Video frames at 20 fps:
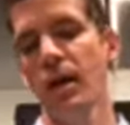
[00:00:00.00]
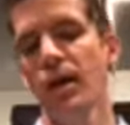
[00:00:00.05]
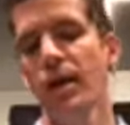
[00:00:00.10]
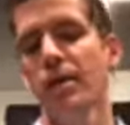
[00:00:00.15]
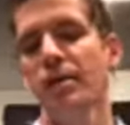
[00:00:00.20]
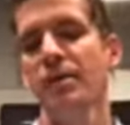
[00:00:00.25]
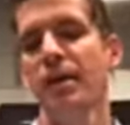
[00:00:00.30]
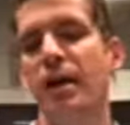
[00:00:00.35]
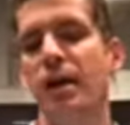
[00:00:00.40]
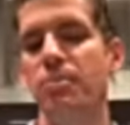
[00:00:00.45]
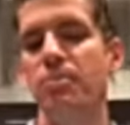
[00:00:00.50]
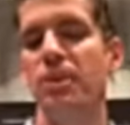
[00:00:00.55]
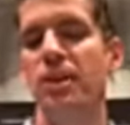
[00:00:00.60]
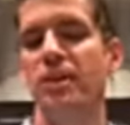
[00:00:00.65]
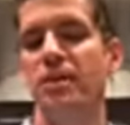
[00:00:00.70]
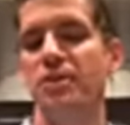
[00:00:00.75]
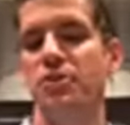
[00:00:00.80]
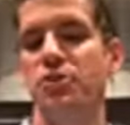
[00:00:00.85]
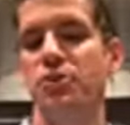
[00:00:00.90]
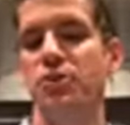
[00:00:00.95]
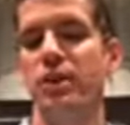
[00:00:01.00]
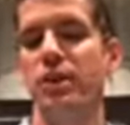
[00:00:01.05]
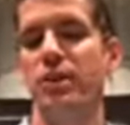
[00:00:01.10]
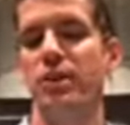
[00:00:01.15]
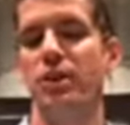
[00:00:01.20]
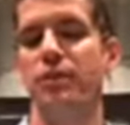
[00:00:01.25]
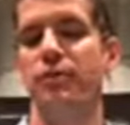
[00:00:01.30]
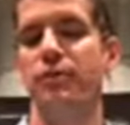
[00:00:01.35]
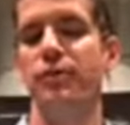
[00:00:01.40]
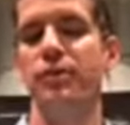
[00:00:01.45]
Come, let us drink
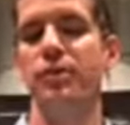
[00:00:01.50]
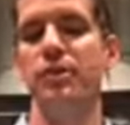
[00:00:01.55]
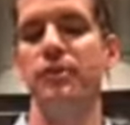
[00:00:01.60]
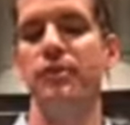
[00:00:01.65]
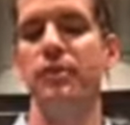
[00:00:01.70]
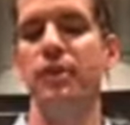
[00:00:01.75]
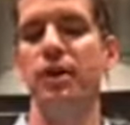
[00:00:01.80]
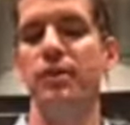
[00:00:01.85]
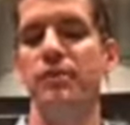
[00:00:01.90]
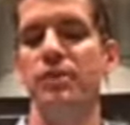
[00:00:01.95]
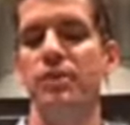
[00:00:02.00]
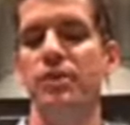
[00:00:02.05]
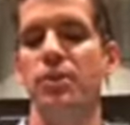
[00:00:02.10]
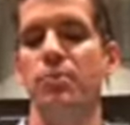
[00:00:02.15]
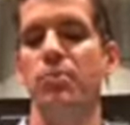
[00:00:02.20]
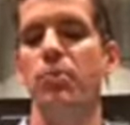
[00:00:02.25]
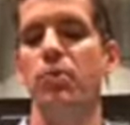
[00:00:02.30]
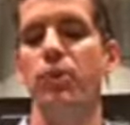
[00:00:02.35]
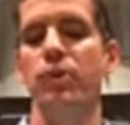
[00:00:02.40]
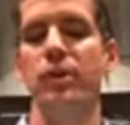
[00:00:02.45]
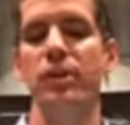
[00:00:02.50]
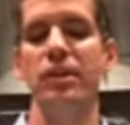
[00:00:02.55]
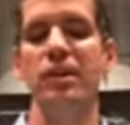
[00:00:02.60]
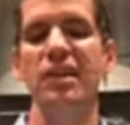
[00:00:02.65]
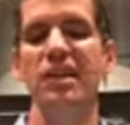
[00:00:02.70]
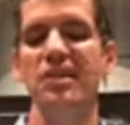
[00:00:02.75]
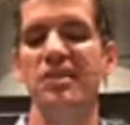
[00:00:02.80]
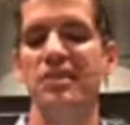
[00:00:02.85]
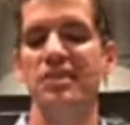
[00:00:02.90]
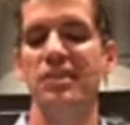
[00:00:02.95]
our fill of love until morning. Let
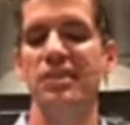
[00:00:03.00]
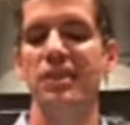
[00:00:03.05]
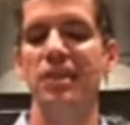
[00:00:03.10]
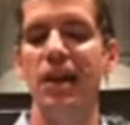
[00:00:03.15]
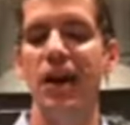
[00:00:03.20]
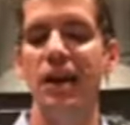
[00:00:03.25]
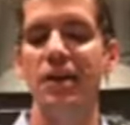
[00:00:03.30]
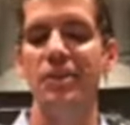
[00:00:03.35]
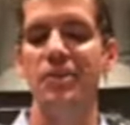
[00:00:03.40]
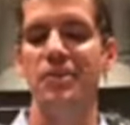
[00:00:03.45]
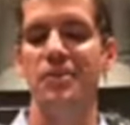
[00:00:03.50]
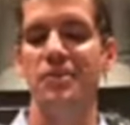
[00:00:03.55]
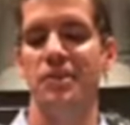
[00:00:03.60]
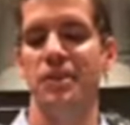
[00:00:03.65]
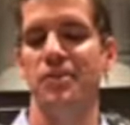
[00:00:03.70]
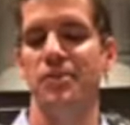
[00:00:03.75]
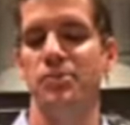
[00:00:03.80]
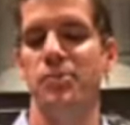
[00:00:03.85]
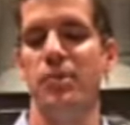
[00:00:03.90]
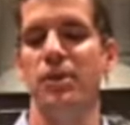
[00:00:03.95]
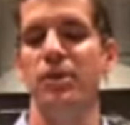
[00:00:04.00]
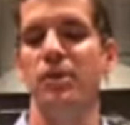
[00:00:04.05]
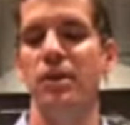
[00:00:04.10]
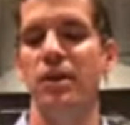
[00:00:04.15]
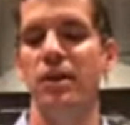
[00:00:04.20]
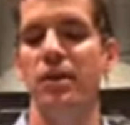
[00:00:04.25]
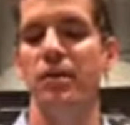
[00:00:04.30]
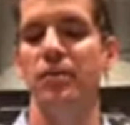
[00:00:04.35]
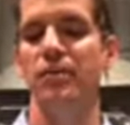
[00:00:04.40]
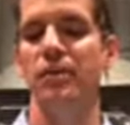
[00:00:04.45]
us delight ourselves with
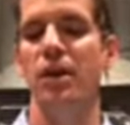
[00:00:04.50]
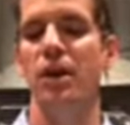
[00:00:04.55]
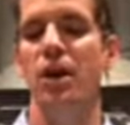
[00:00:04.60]
love.